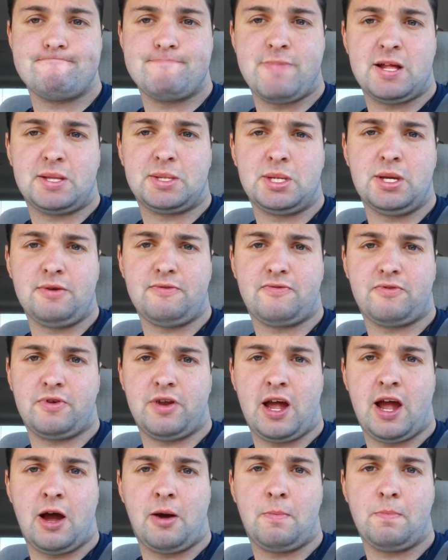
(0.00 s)
that's it for
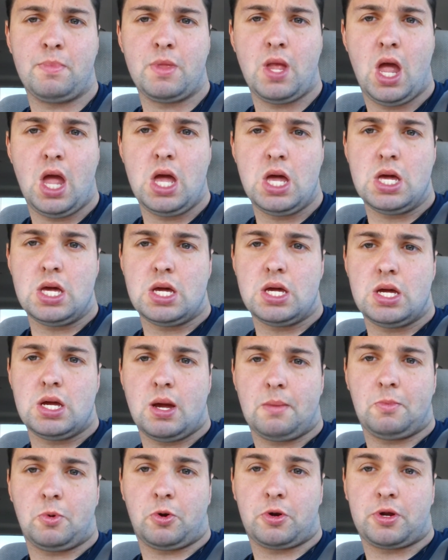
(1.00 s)
now.
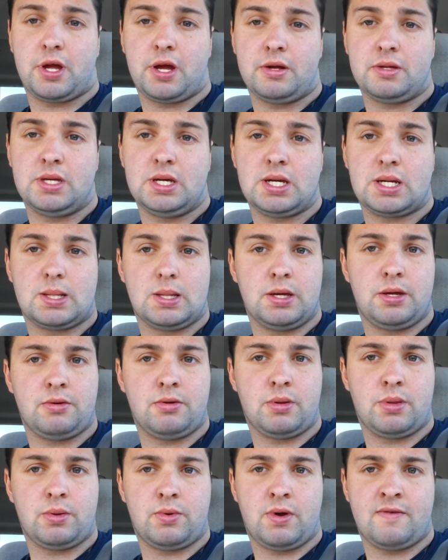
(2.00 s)
NorCal Nick,
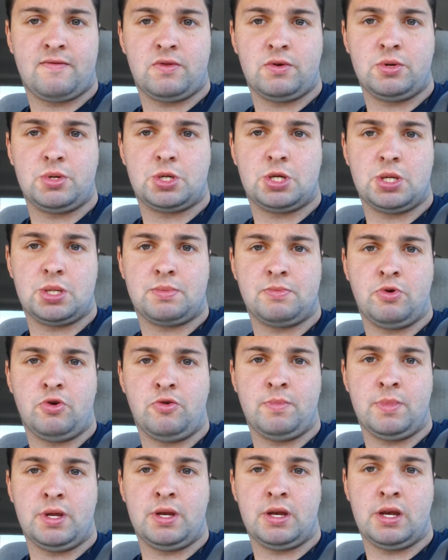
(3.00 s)
leader of the revolutionist
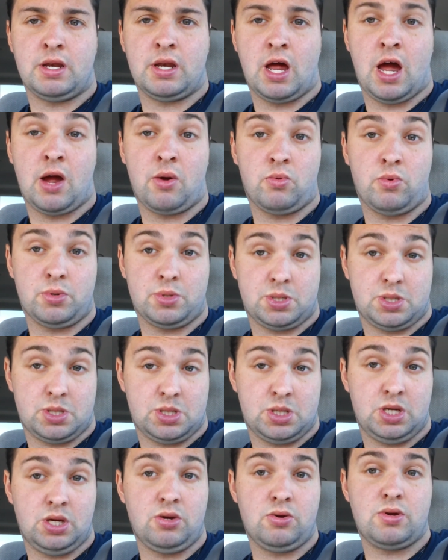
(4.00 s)
movement, and I will
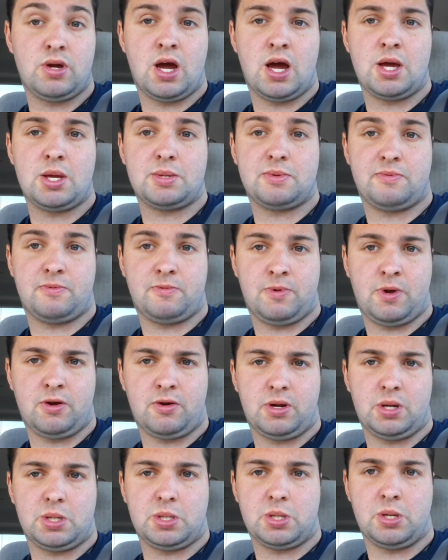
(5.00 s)
see you guys
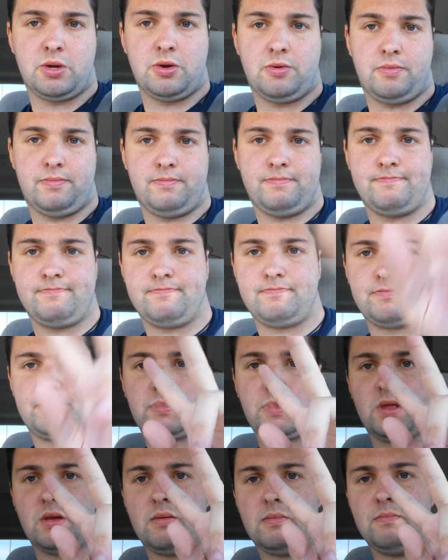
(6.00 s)
very soon.
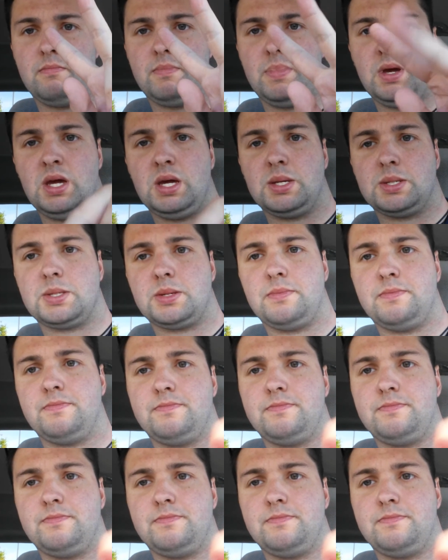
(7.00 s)
Peace.